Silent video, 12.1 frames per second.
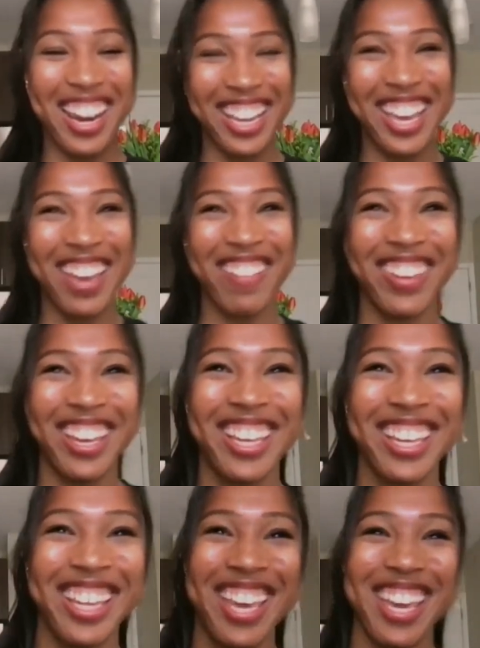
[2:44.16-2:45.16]
keep
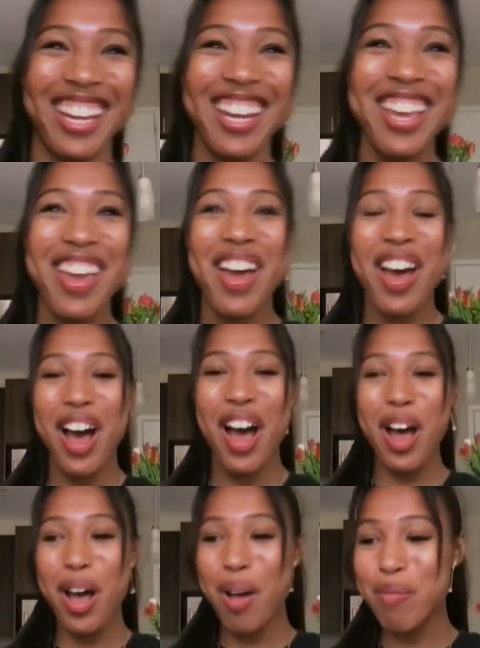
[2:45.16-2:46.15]
it clean.
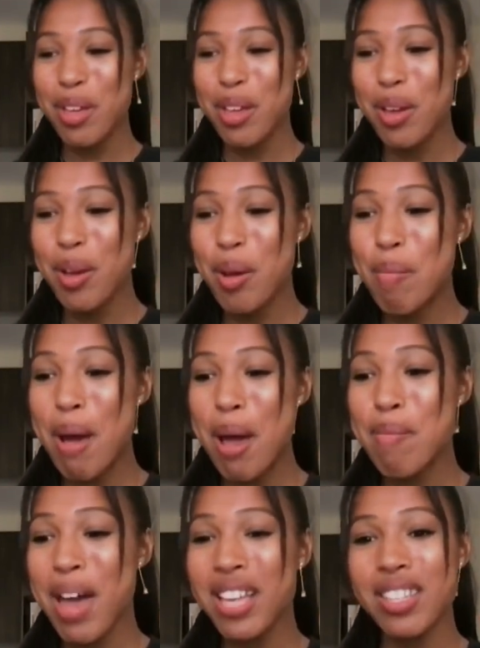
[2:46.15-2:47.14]
Um,
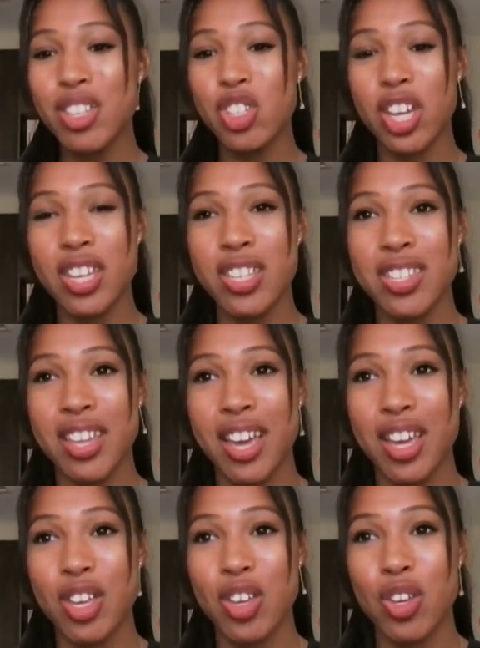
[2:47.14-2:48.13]
my message is
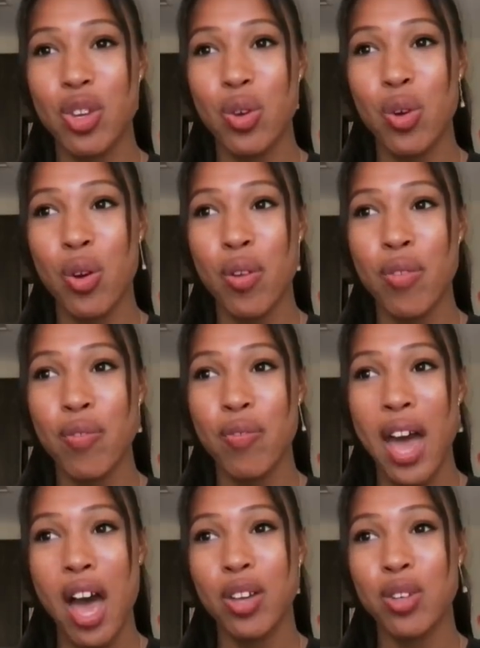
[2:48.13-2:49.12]
that your
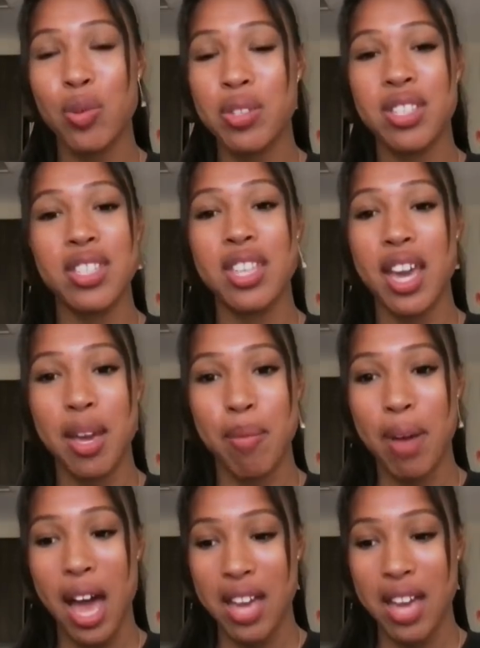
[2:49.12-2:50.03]
value is the same.